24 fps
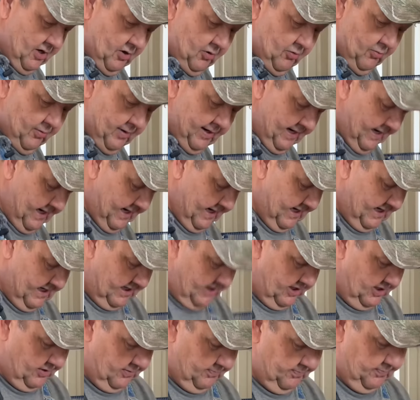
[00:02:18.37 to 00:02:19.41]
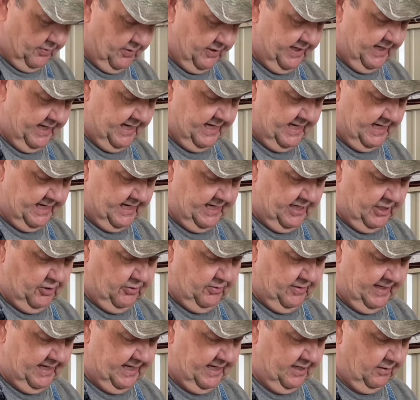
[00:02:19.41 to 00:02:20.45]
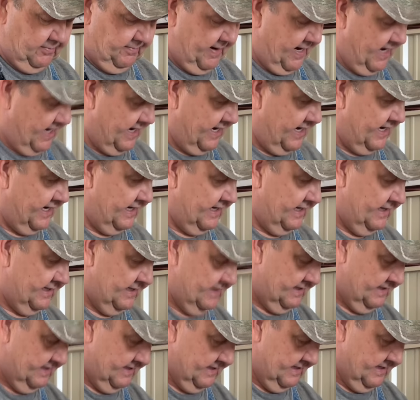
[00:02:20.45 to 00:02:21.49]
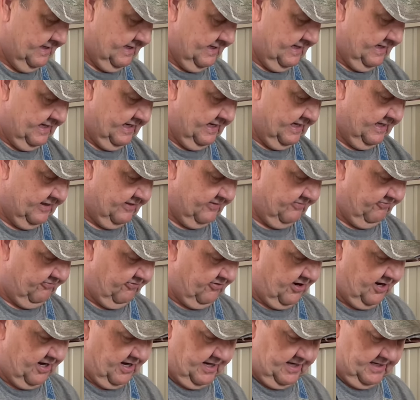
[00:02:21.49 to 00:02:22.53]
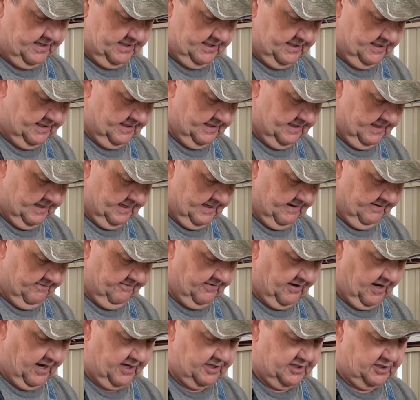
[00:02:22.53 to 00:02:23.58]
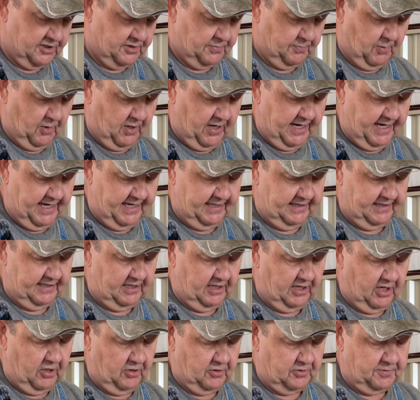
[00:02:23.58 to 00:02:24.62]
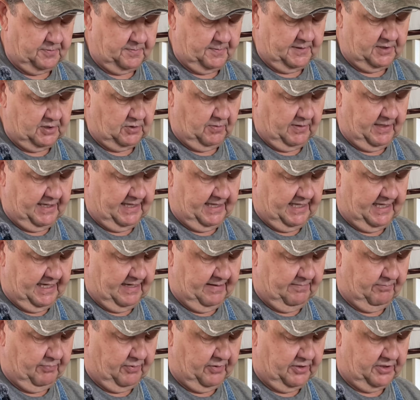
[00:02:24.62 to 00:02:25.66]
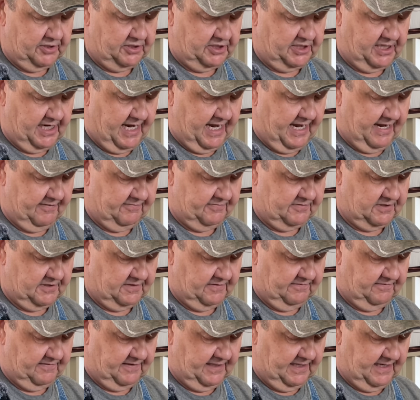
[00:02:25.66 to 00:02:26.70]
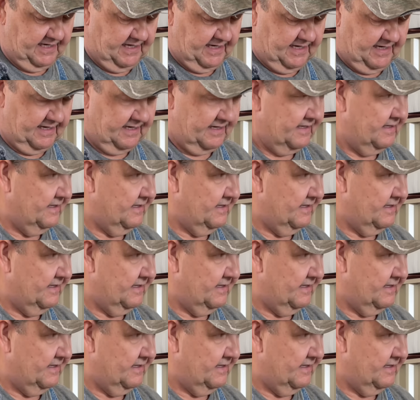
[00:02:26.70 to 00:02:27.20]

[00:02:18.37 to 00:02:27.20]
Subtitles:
We needed to put in a new needle bearing in the front. Got a spring that goes between the input shafts of the